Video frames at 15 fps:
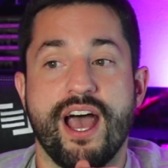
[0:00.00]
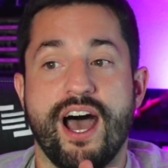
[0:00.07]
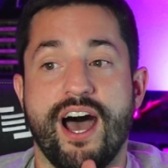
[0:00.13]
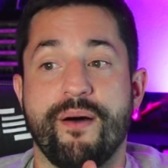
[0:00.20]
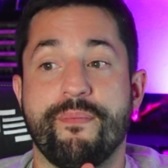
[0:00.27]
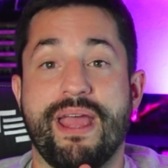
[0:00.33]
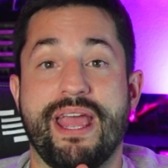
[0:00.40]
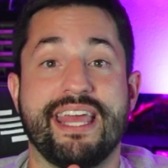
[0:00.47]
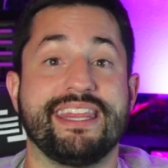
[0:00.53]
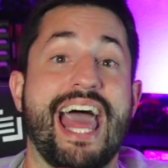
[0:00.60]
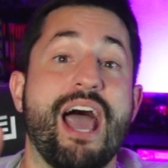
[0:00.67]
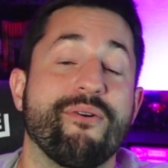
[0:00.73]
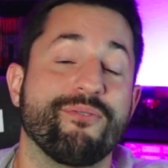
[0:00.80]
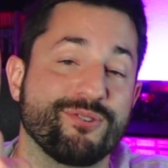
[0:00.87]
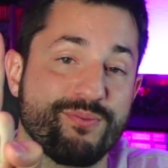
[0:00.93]
And
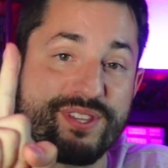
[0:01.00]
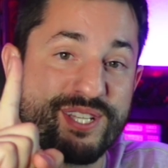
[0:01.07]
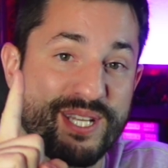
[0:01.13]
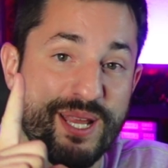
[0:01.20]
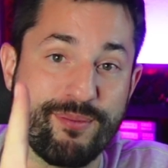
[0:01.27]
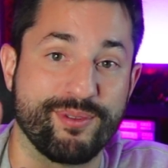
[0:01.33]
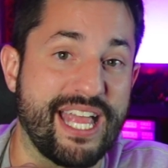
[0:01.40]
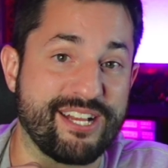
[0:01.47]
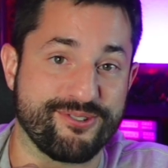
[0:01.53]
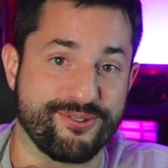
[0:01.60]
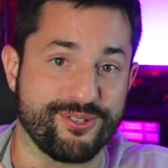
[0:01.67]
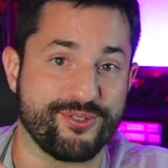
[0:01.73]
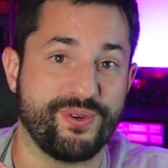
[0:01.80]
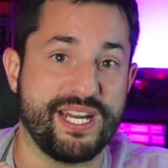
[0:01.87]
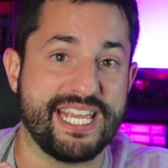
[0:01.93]
that was where the double
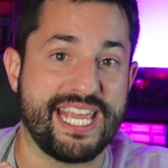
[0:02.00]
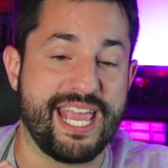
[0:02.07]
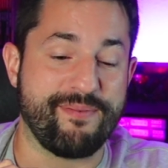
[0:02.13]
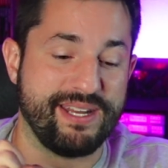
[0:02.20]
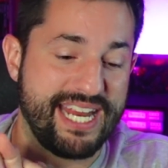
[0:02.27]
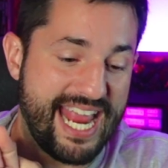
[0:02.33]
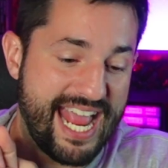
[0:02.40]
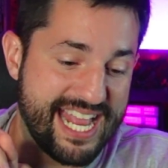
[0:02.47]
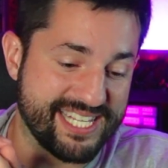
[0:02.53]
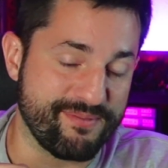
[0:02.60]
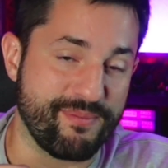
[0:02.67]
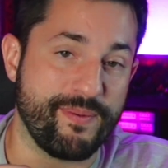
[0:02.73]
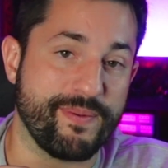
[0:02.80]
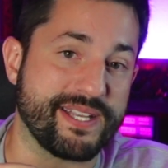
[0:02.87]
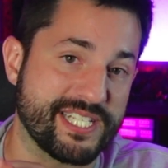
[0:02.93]
natural 20 came in. He asked
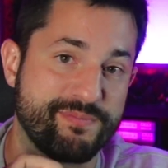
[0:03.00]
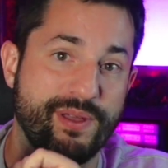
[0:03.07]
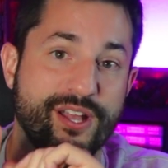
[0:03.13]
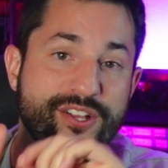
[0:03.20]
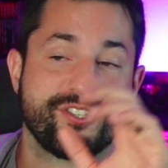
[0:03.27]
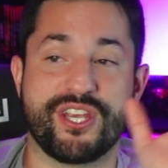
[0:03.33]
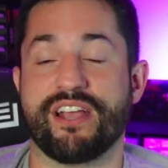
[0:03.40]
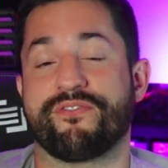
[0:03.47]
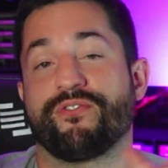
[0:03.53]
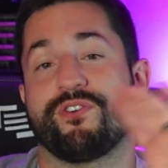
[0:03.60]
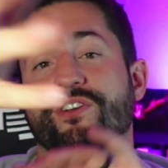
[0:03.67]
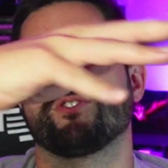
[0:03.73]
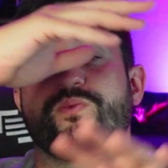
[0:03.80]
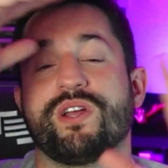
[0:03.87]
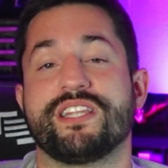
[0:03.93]
him to make a spell check
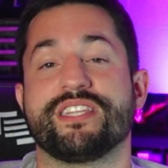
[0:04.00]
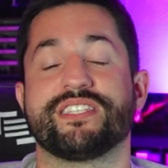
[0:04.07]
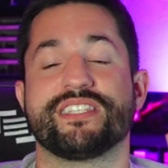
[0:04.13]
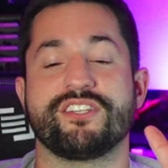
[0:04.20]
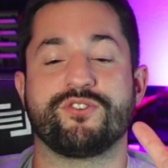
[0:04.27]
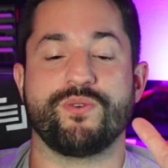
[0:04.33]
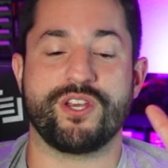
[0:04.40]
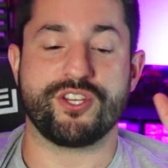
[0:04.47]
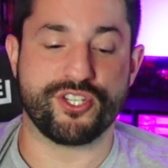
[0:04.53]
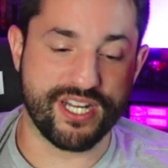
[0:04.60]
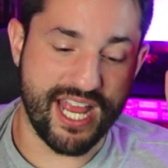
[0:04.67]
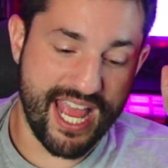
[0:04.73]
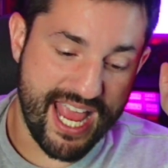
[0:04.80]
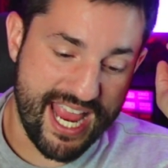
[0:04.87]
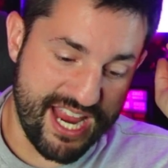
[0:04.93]
for his wind
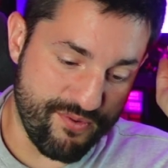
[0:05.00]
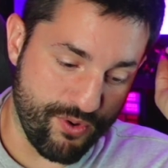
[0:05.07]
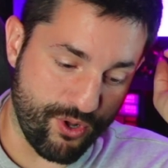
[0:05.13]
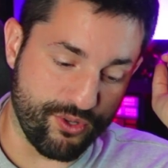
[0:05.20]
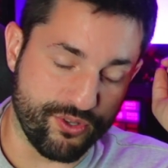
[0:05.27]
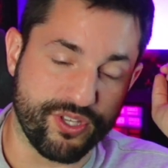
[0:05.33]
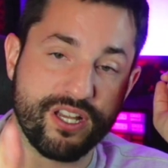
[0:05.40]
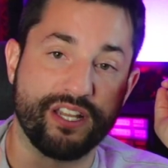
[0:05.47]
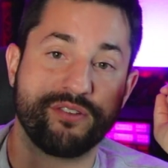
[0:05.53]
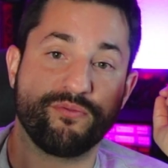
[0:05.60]
situation. He rolled